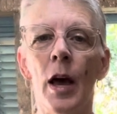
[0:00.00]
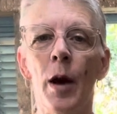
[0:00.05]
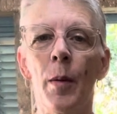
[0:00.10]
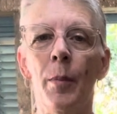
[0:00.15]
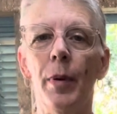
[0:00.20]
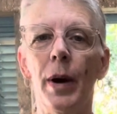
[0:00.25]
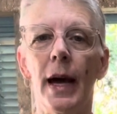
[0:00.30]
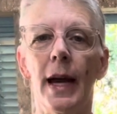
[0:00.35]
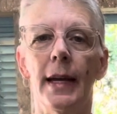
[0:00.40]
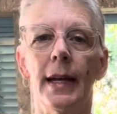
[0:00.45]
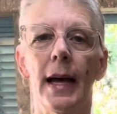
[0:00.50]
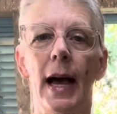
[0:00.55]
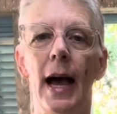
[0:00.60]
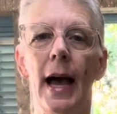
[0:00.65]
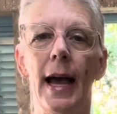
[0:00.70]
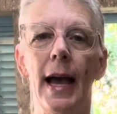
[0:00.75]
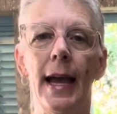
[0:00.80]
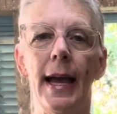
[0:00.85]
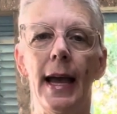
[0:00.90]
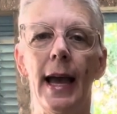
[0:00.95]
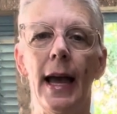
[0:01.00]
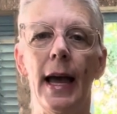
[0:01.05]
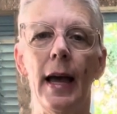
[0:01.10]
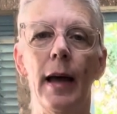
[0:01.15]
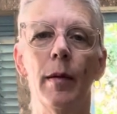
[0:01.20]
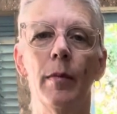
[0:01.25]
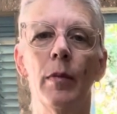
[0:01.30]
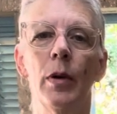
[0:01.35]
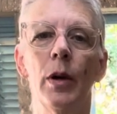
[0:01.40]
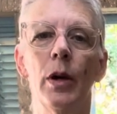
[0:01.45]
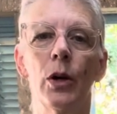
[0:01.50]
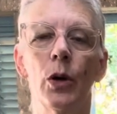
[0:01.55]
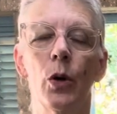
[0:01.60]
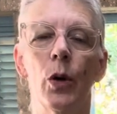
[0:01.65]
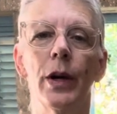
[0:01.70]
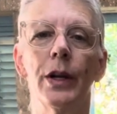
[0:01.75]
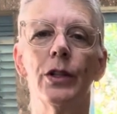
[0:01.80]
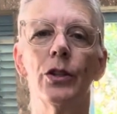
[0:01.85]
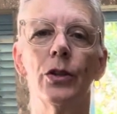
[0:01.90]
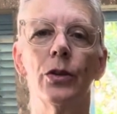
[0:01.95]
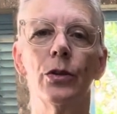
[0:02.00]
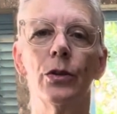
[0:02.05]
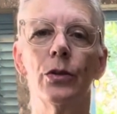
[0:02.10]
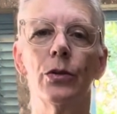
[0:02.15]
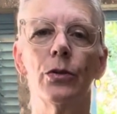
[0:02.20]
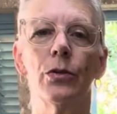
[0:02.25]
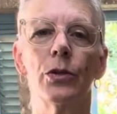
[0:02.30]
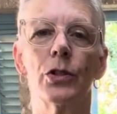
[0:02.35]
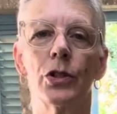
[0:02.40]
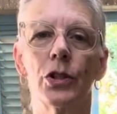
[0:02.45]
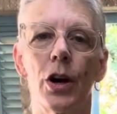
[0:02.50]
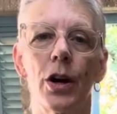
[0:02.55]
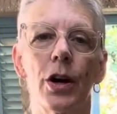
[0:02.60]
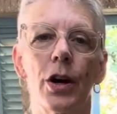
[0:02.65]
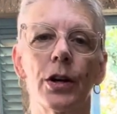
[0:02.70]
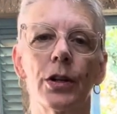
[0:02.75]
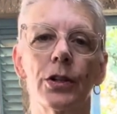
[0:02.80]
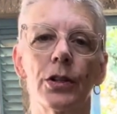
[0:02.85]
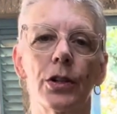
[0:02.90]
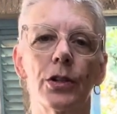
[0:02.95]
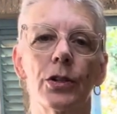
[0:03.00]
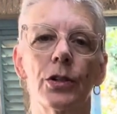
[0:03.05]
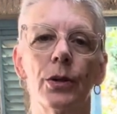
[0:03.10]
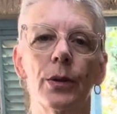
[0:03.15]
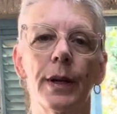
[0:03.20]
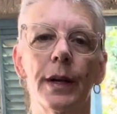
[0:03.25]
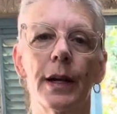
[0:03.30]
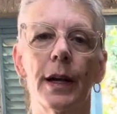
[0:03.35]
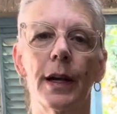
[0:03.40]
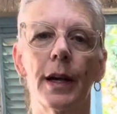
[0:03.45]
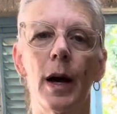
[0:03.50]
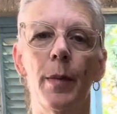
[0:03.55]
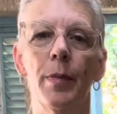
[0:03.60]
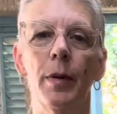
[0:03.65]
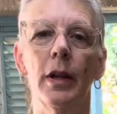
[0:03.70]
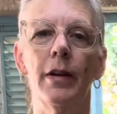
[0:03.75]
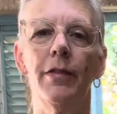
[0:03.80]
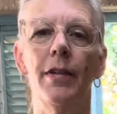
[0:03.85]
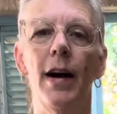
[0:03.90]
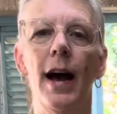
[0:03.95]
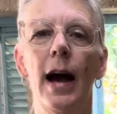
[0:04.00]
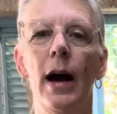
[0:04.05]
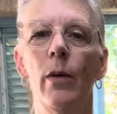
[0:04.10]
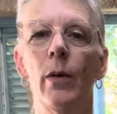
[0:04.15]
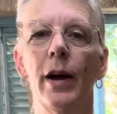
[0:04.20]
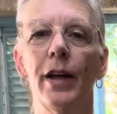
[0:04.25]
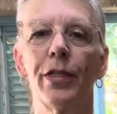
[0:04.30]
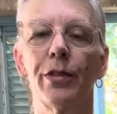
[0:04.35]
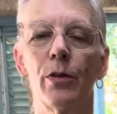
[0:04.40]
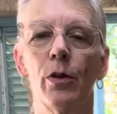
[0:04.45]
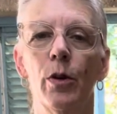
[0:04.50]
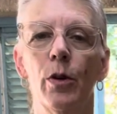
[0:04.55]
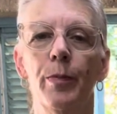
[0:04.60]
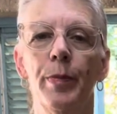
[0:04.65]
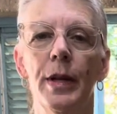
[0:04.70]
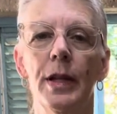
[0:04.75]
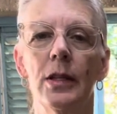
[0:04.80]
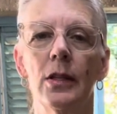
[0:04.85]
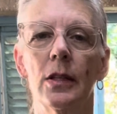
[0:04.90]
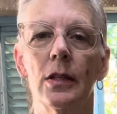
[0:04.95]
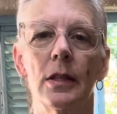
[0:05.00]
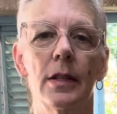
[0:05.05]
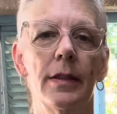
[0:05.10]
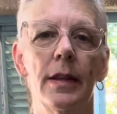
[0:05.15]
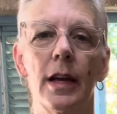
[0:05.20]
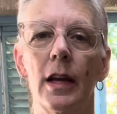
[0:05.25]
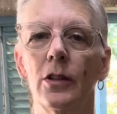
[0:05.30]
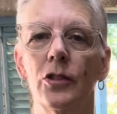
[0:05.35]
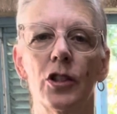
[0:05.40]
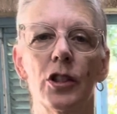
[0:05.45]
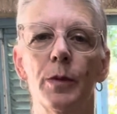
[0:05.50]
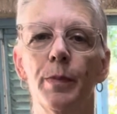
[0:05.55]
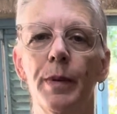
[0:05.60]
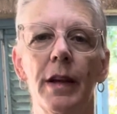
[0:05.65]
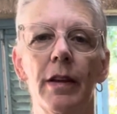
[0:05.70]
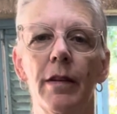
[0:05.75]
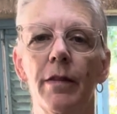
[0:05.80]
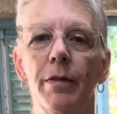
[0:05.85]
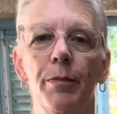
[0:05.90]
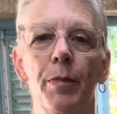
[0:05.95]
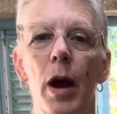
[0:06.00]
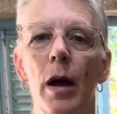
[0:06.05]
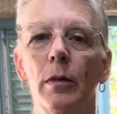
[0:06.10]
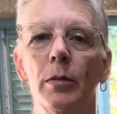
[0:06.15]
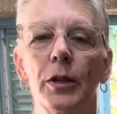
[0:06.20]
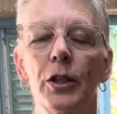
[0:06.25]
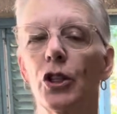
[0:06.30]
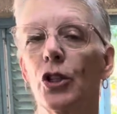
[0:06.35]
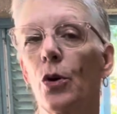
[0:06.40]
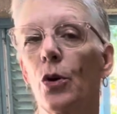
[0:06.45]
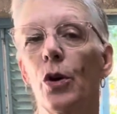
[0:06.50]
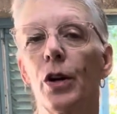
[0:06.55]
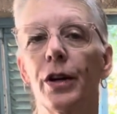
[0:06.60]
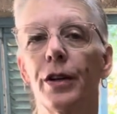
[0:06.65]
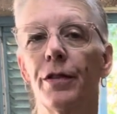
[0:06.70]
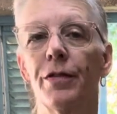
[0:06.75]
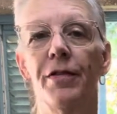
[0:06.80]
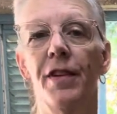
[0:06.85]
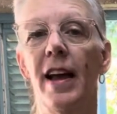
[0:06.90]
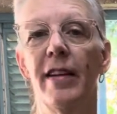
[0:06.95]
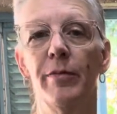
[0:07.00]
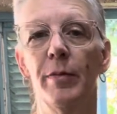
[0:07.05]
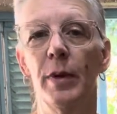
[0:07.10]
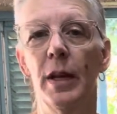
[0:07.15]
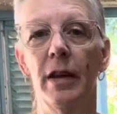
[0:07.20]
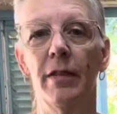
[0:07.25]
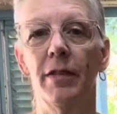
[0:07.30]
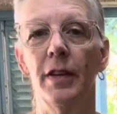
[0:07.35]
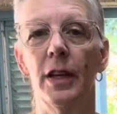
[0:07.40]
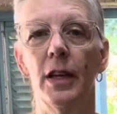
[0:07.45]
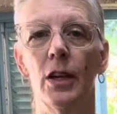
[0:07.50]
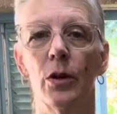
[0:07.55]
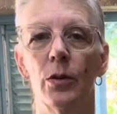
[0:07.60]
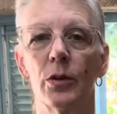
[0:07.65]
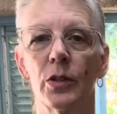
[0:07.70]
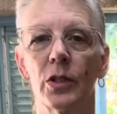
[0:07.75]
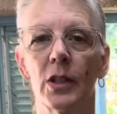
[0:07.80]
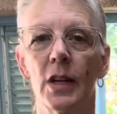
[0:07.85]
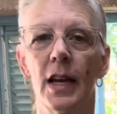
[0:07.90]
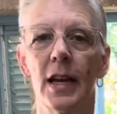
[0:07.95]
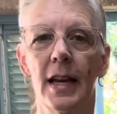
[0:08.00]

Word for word: but I am going to start doing a couple of how I throw pieces and they'll just be probably short five minute videos.